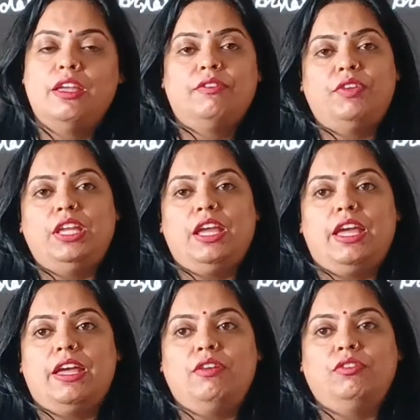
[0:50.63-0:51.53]
We
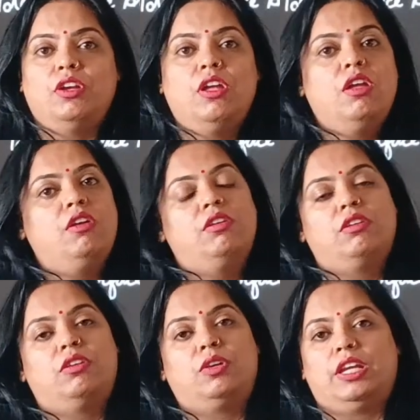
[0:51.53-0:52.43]
have,
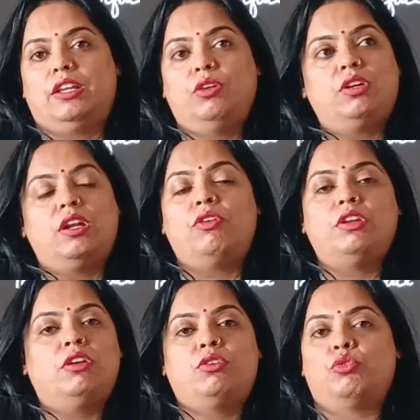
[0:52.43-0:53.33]
okay, look around
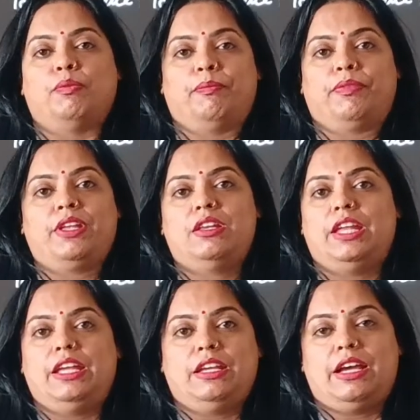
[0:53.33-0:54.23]
your room,
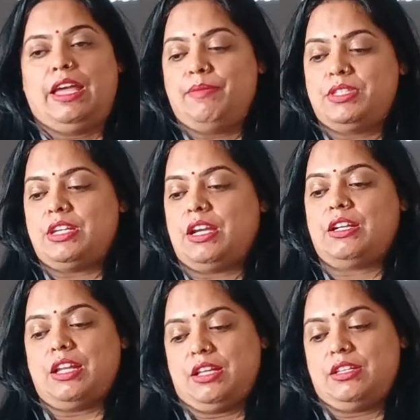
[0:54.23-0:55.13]
like I am
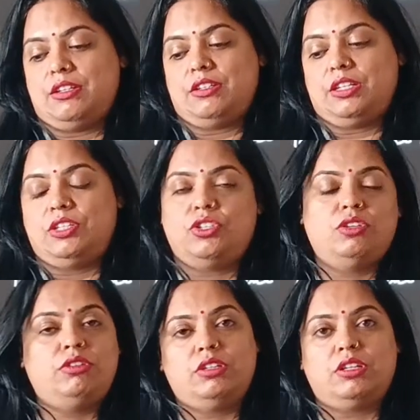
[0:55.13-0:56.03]
teaching
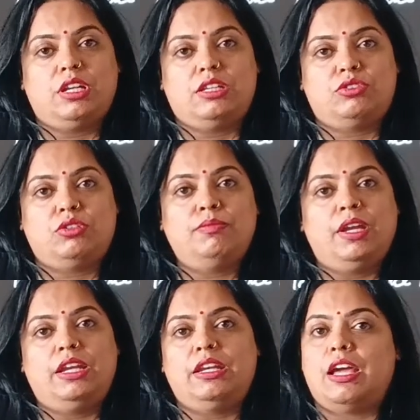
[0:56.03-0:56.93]
you in a classroom,
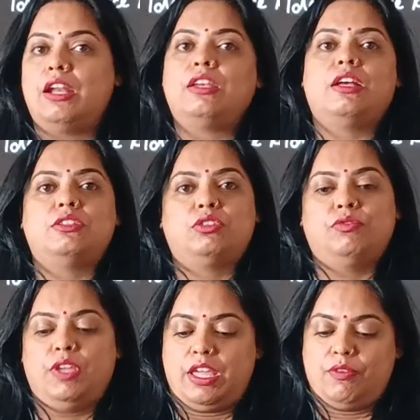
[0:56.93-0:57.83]
and in our
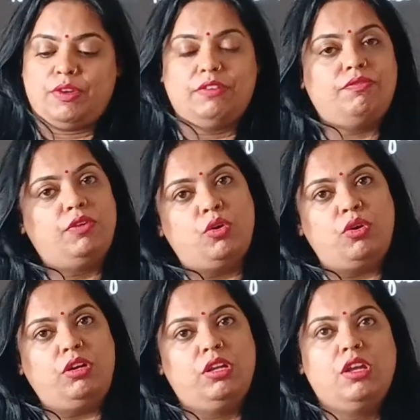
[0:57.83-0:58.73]
classroom we have one
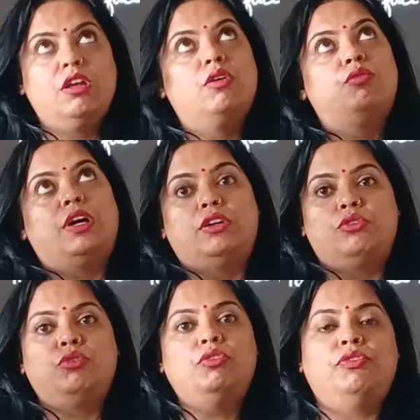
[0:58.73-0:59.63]
floor, one
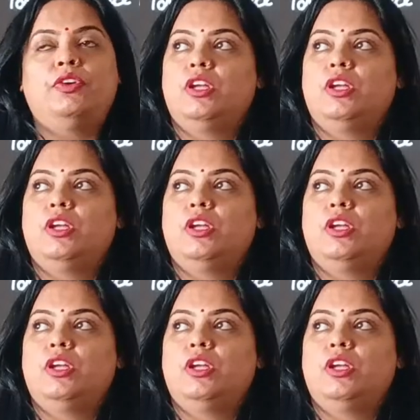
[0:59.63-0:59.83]
roof,